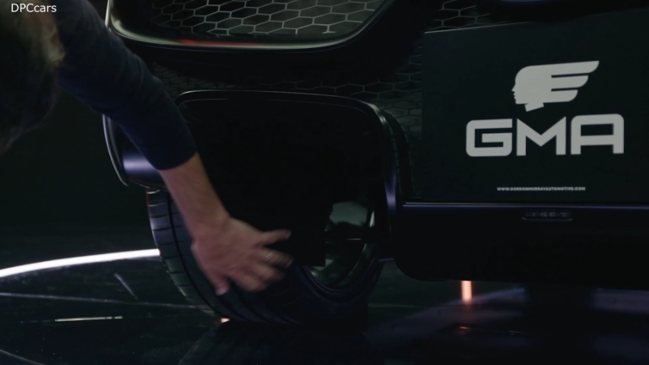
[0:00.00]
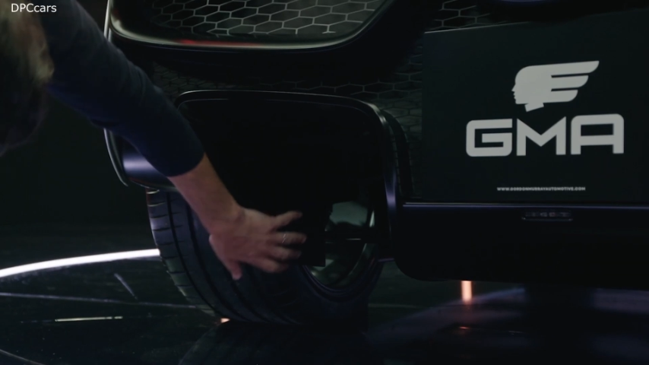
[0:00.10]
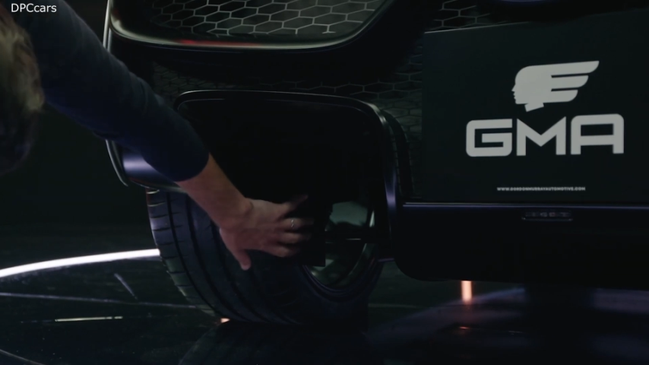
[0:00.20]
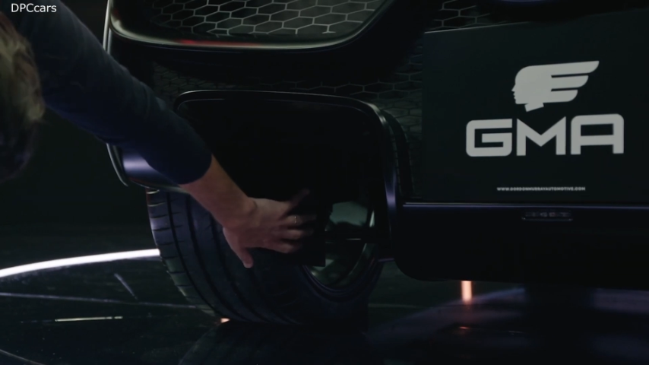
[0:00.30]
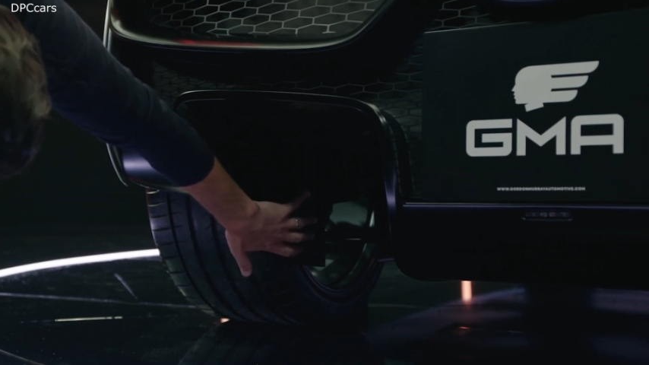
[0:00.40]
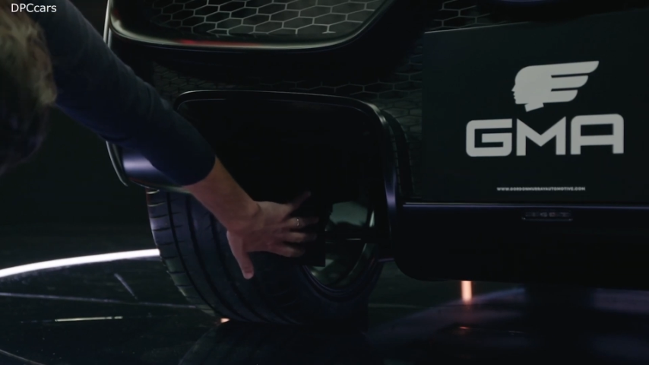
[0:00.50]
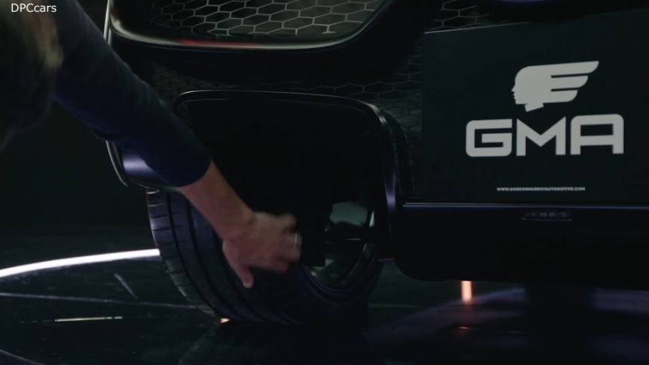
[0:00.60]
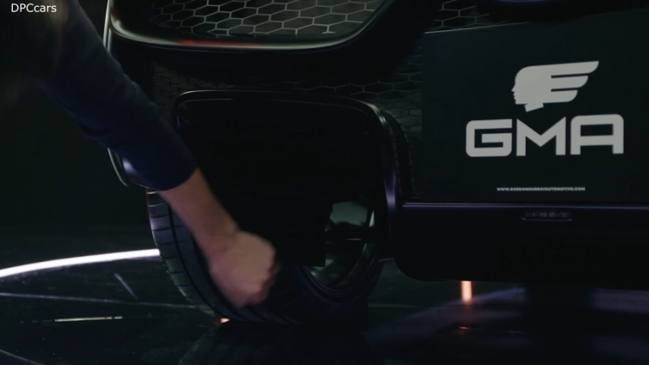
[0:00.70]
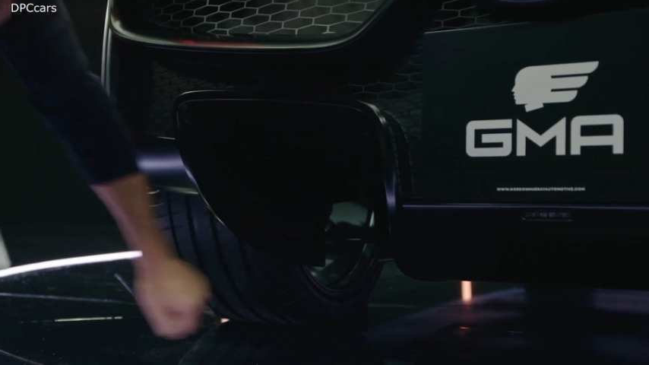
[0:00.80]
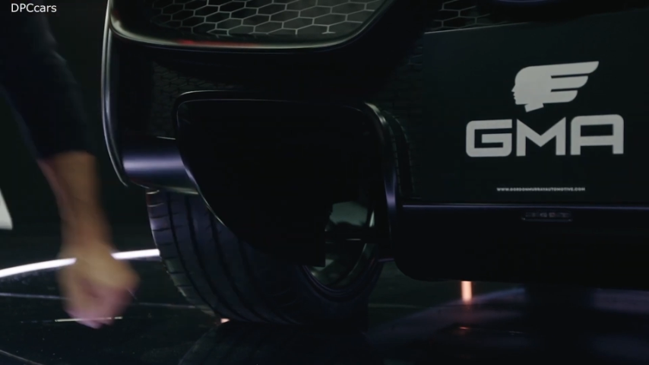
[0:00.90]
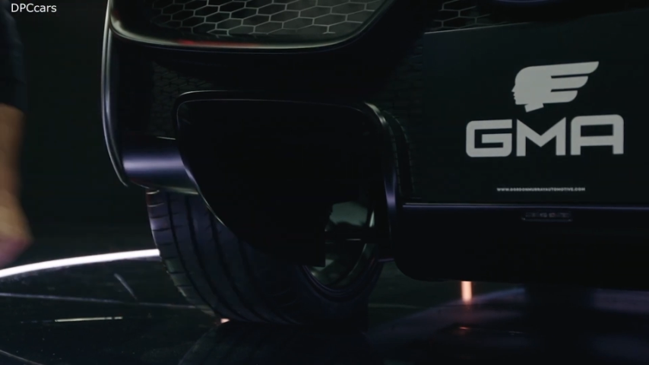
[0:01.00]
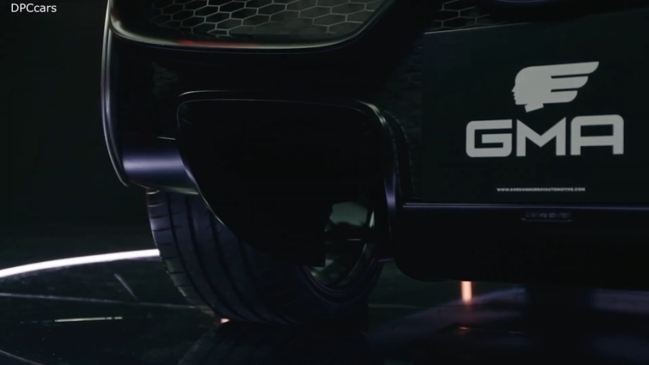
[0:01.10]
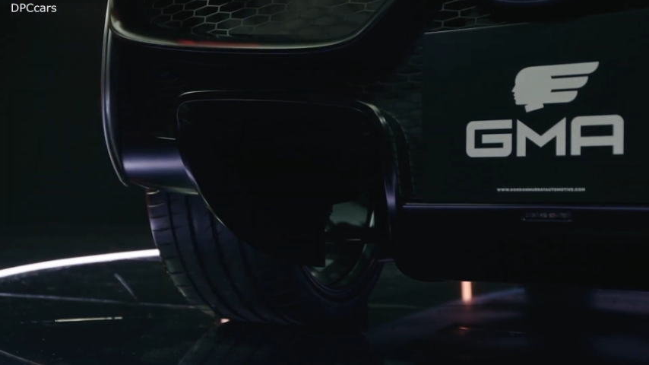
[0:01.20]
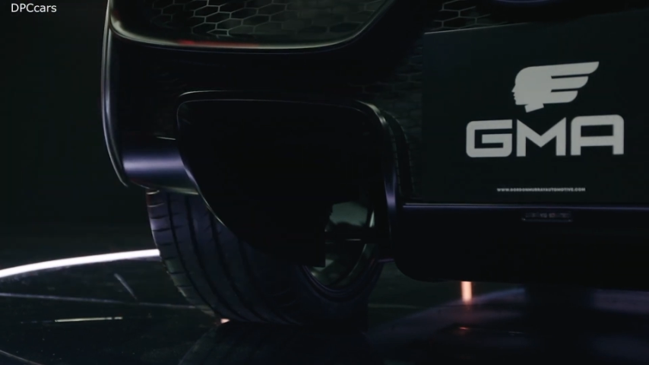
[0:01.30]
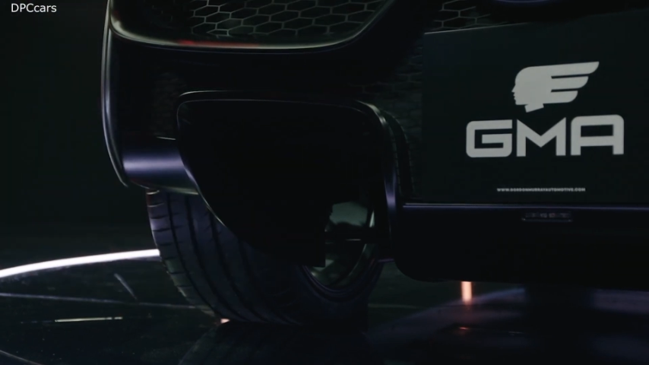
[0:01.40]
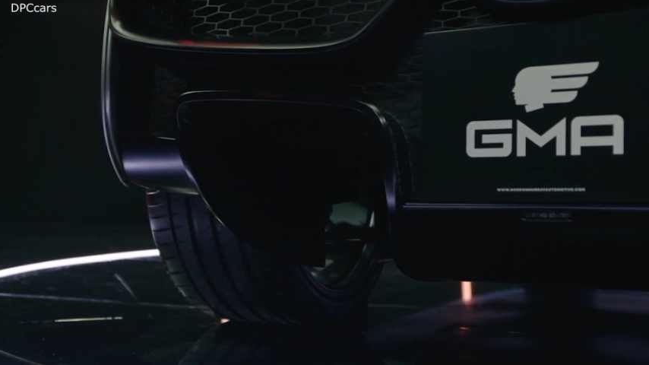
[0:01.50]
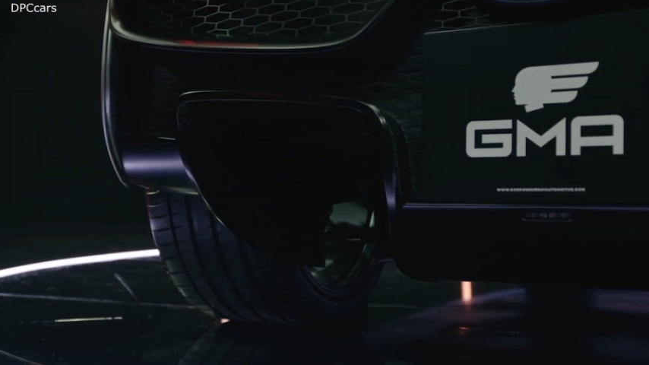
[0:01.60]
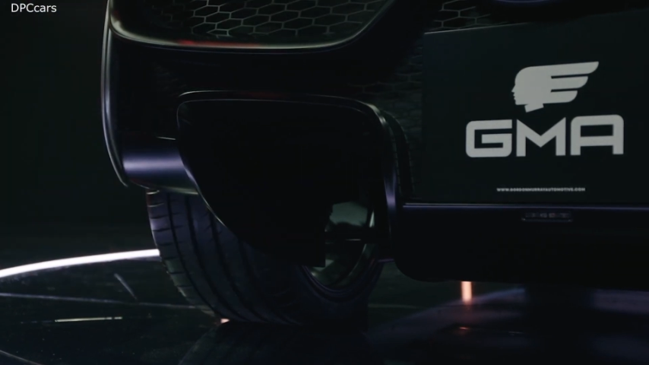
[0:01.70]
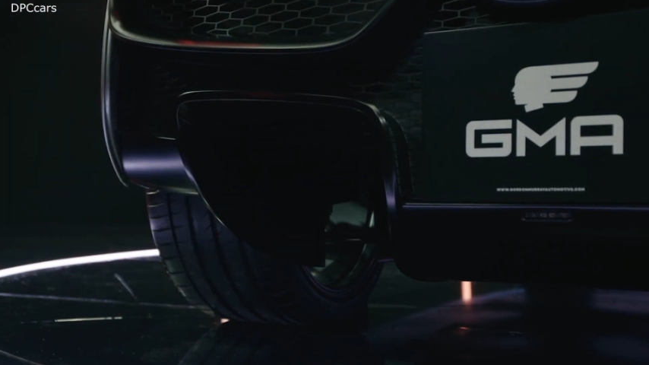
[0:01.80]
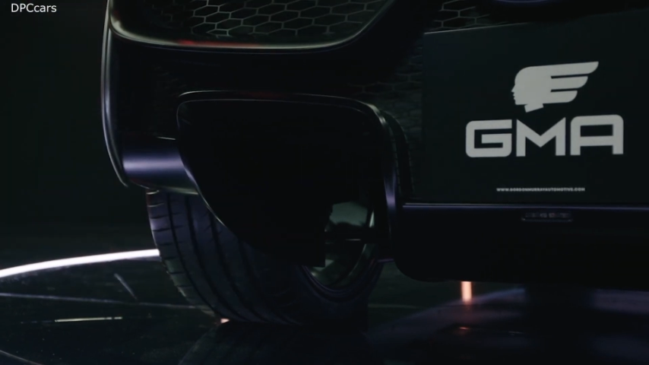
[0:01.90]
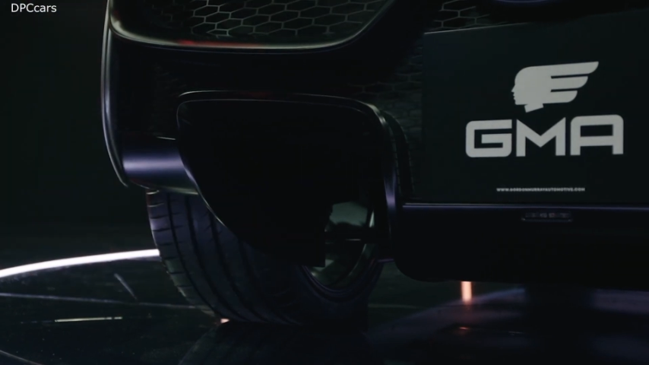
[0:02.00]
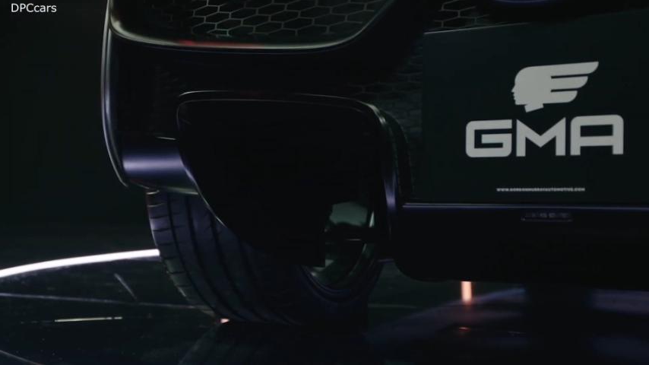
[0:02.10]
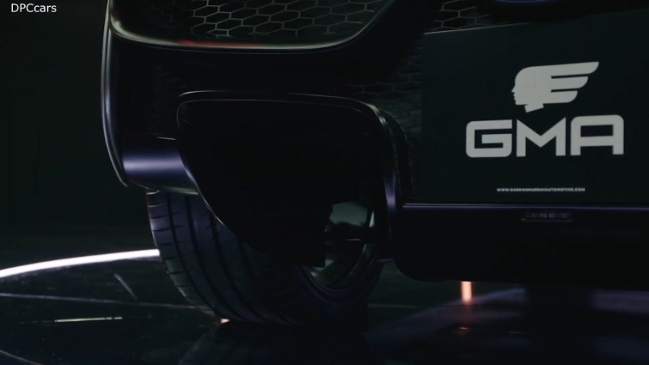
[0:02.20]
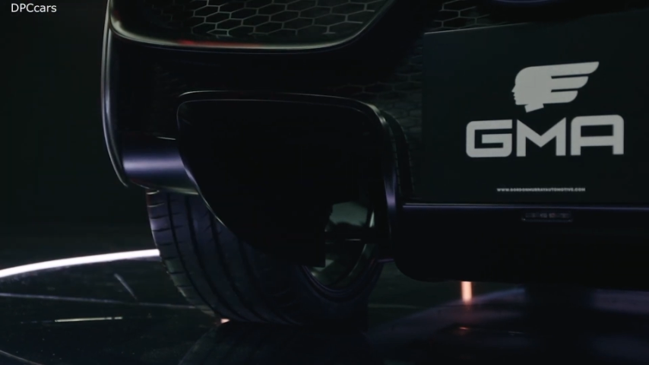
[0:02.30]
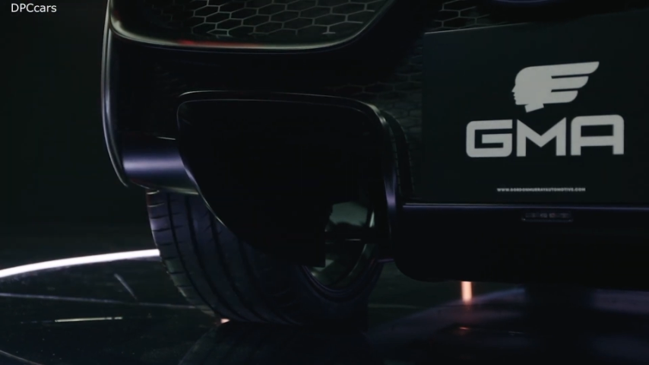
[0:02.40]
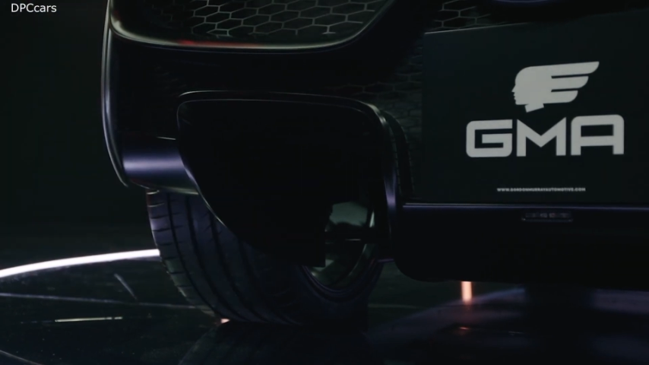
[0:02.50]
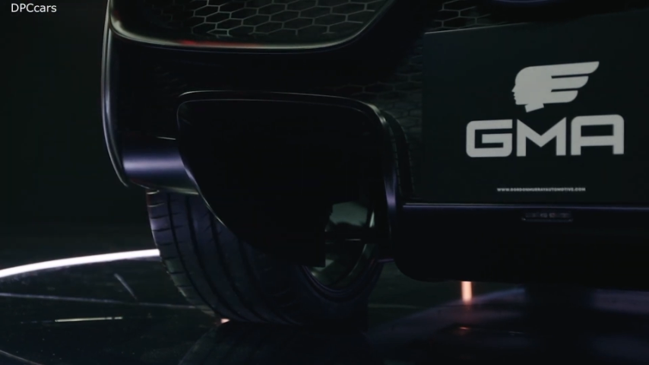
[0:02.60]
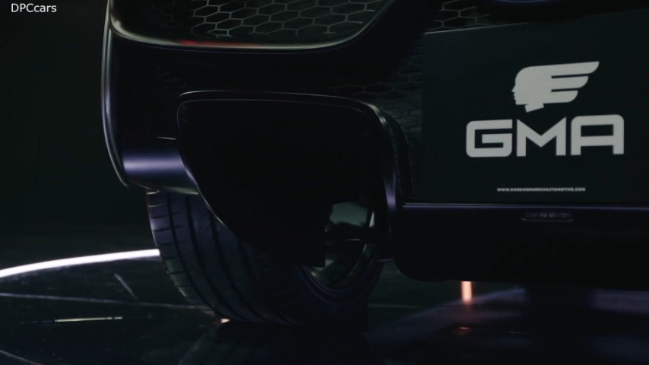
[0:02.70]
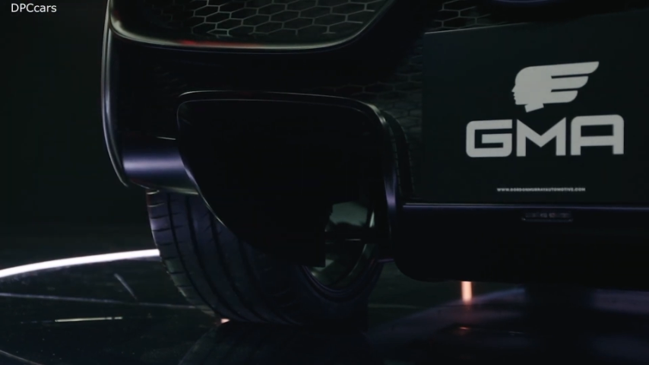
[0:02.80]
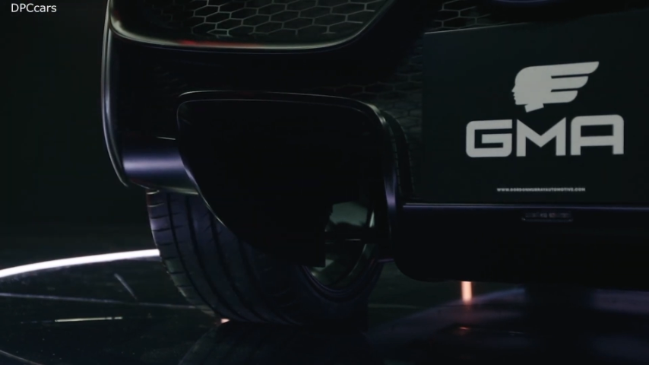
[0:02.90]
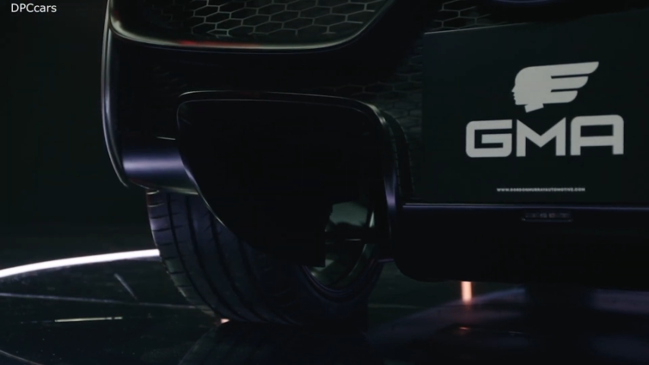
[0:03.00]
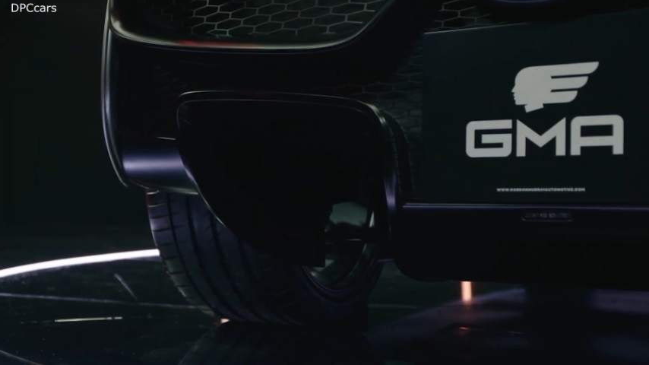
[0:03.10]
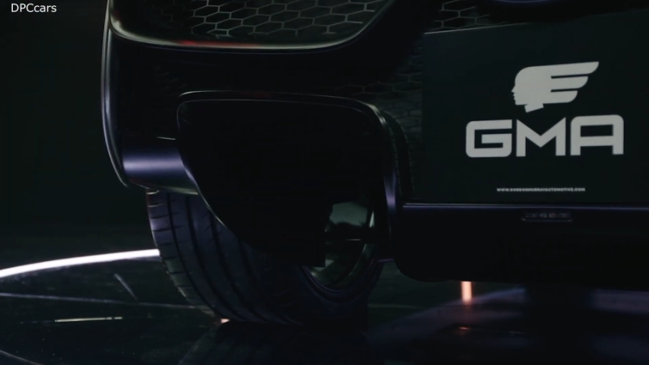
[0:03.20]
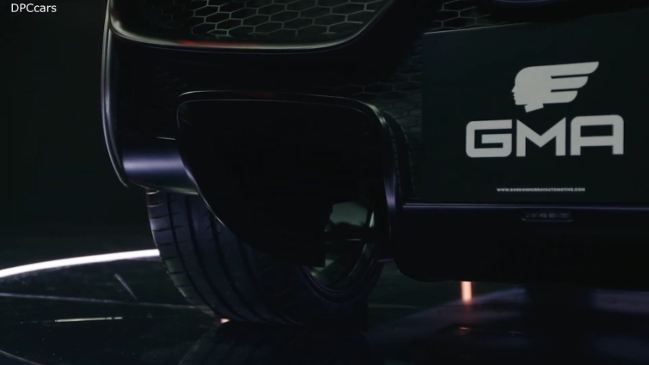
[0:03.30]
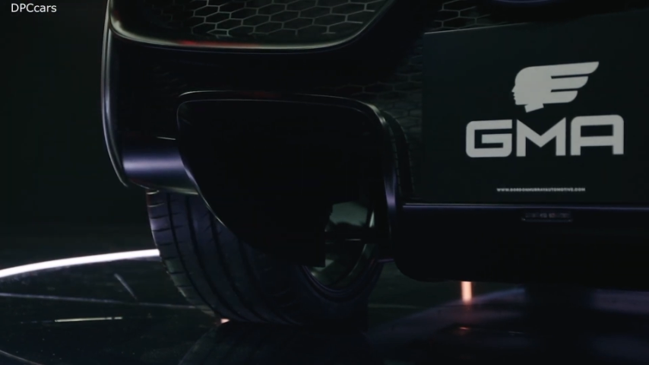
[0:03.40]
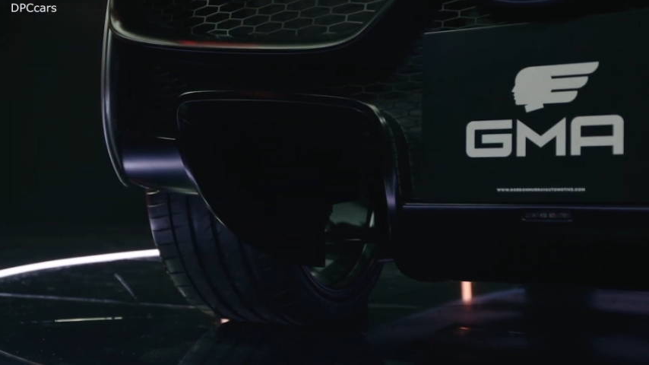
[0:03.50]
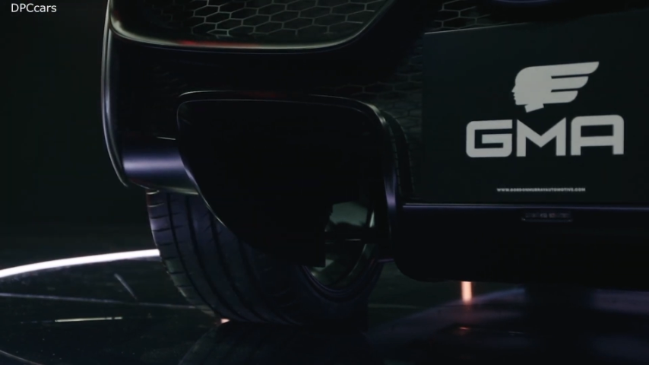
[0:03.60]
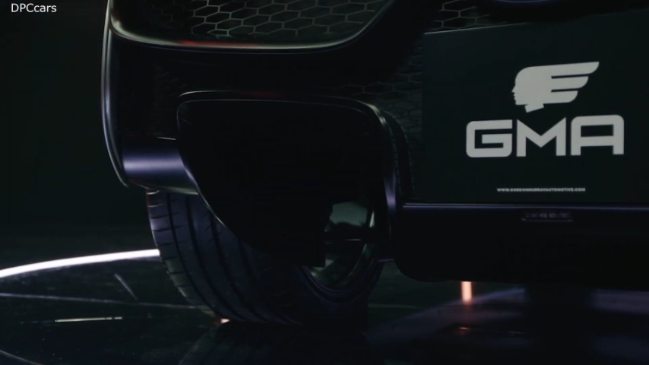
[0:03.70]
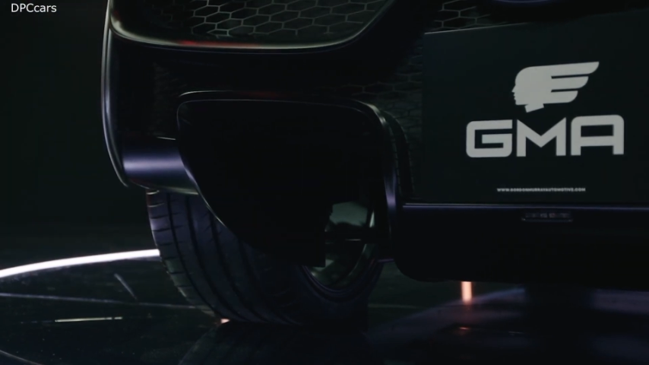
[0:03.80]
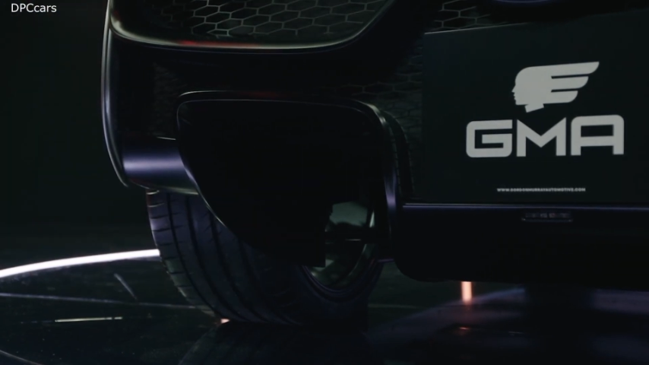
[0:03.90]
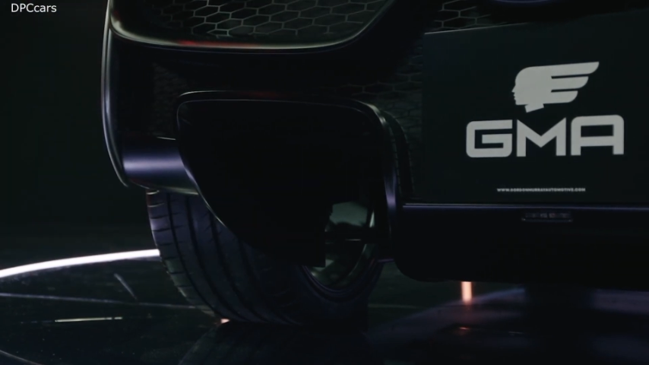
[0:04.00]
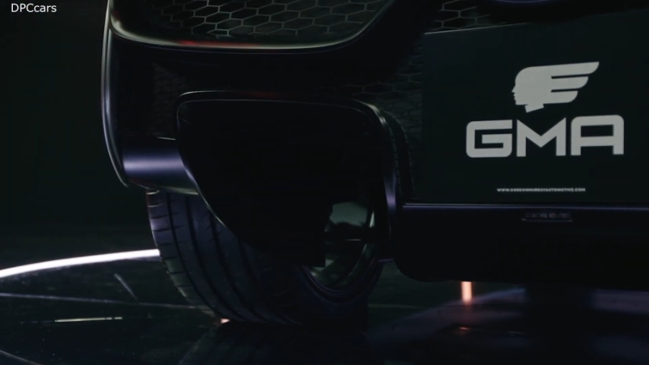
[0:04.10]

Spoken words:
No face is visible, so there are no lips to read.